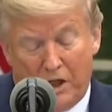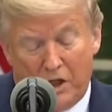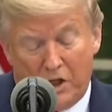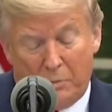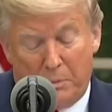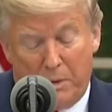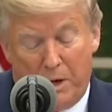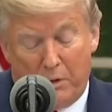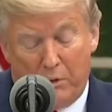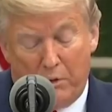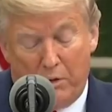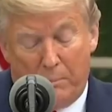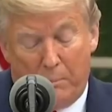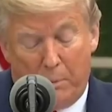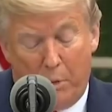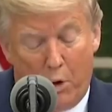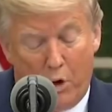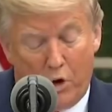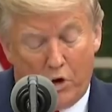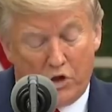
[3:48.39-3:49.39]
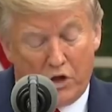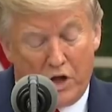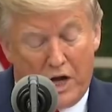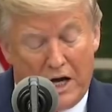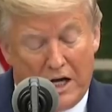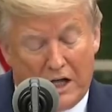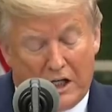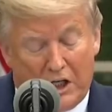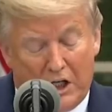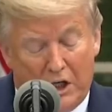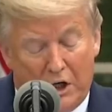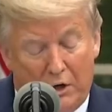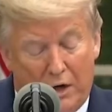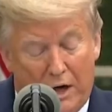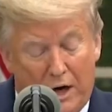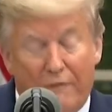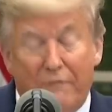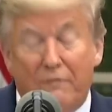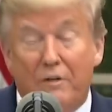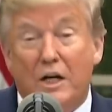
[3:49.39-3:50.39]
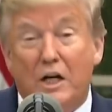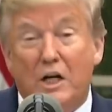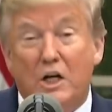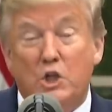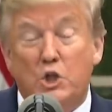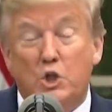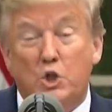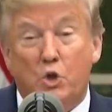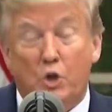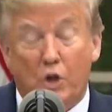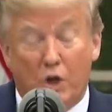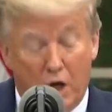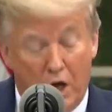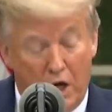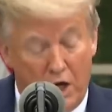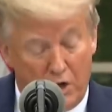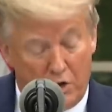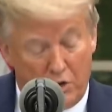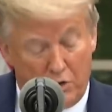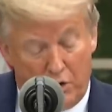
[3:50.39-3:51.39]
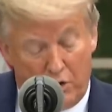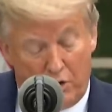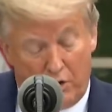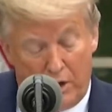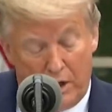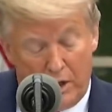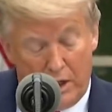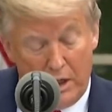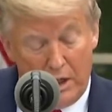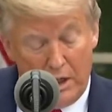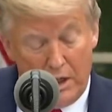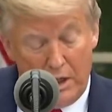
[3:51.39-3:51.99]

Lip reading: despite reports and clear evidence to the contrary.